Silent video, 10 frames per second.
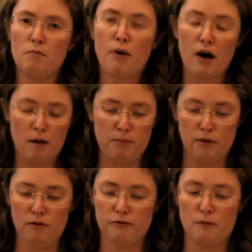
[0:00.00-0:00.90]

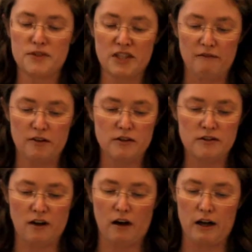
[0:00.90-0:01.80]
purple from Severn
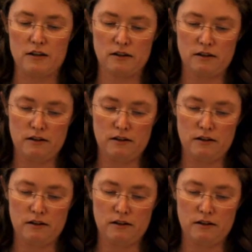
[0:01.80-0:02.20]
side.